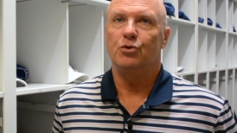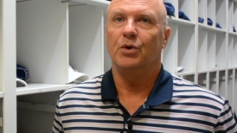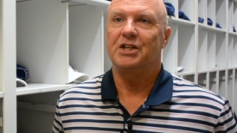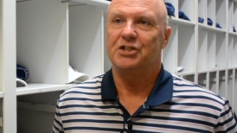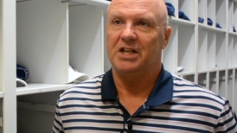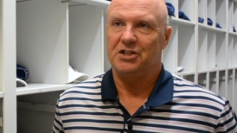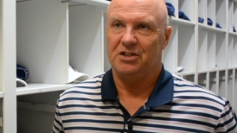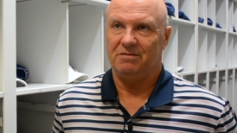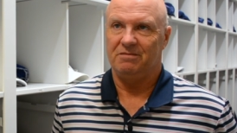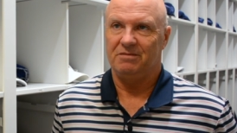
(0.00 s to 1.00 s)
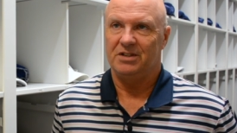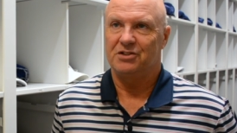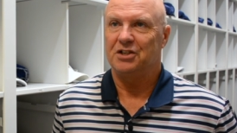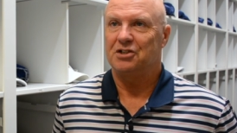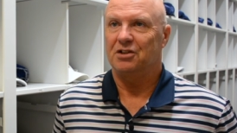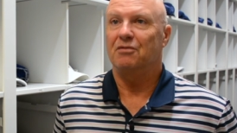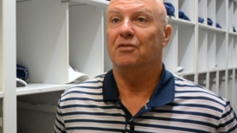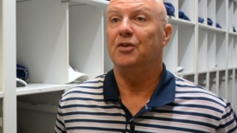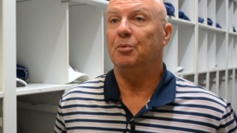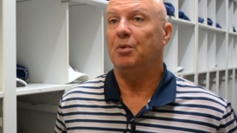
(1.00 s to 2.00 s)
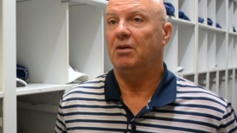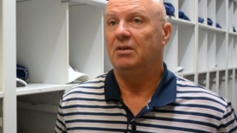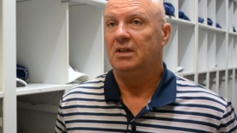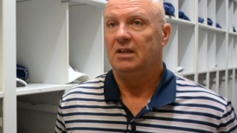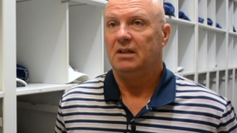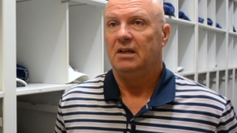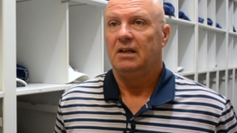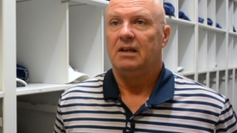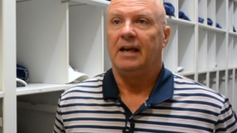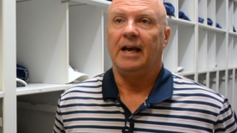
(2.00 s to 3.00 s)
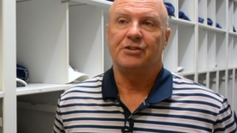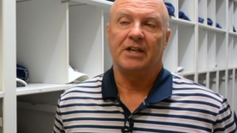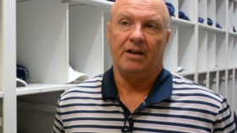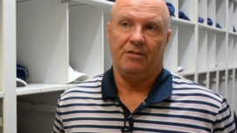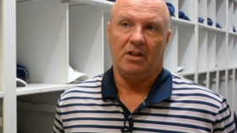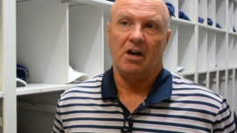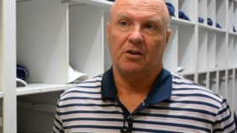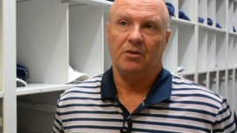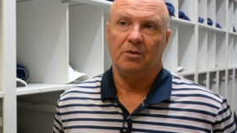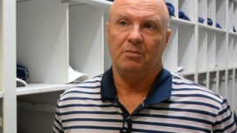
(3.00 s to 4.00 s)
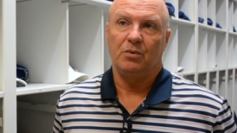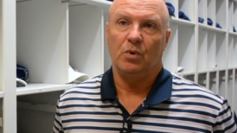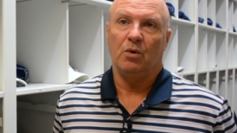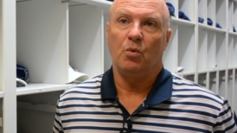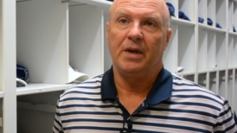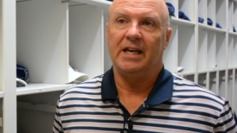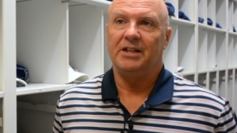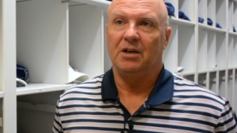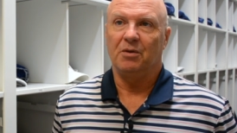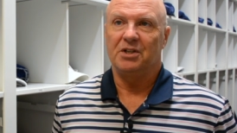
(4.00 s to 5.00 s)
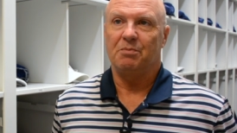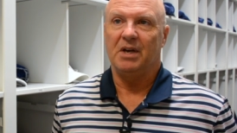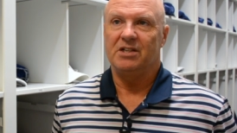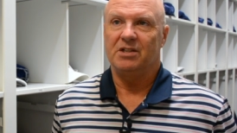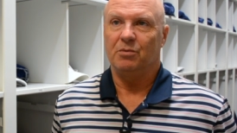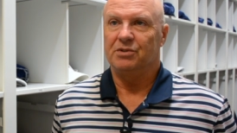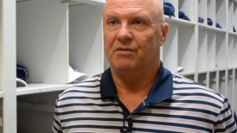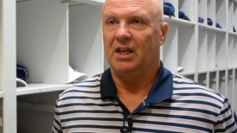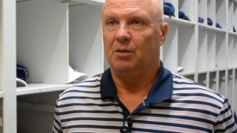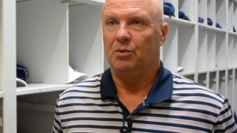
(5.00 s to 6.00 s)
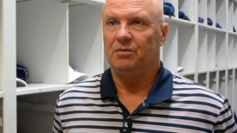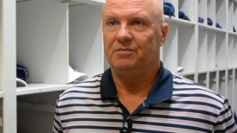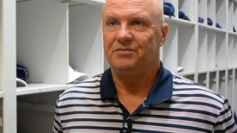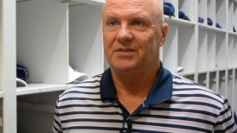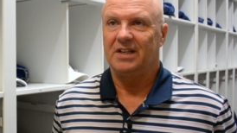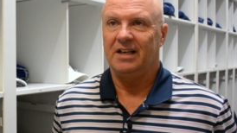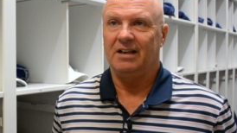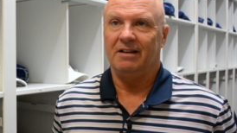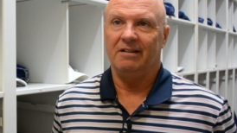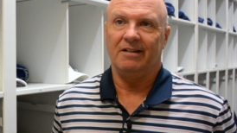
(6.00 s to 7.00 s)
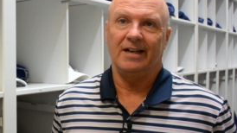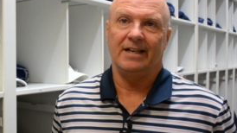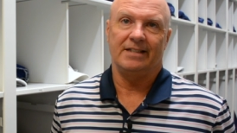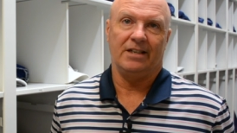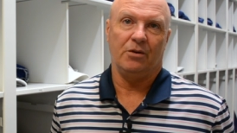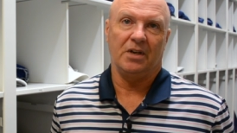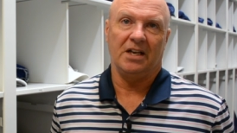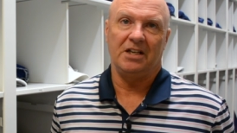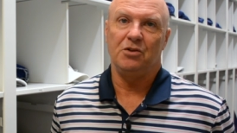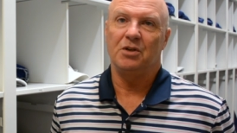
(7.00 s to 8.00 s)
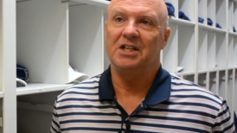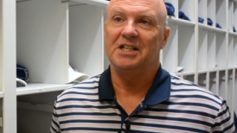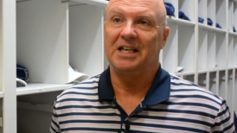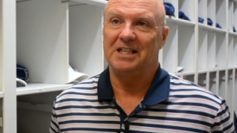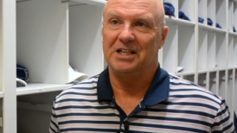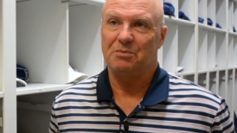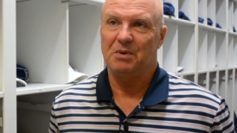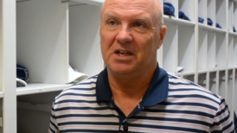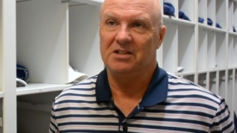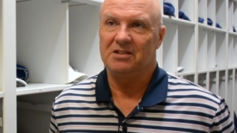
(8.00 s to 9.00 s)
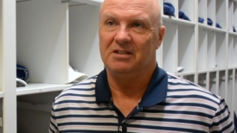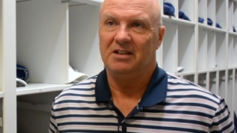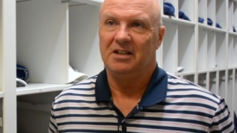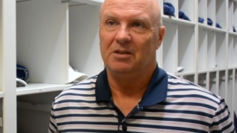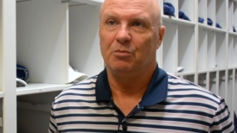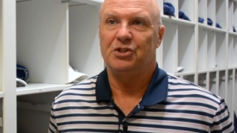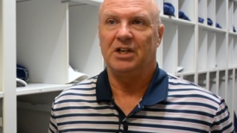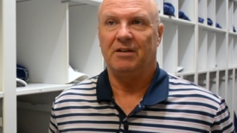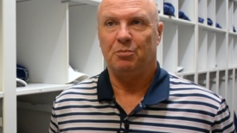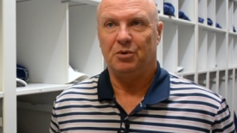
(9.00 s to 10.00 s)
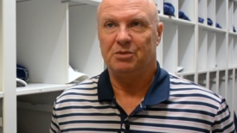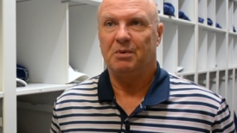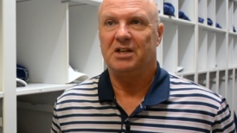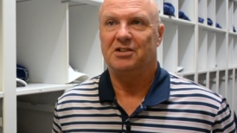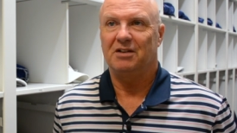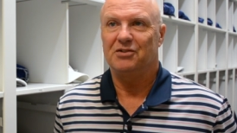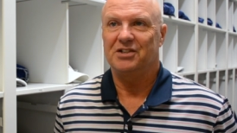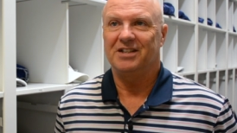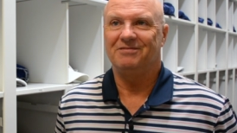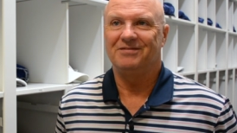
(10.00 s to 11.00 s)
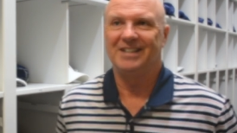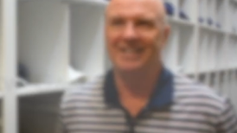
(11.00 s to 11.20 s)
drink station, essentially for football, outside of the locker room. Well, we had the only space that was available. And I said, okay, you can take that space, but you have to put Spacesavers in.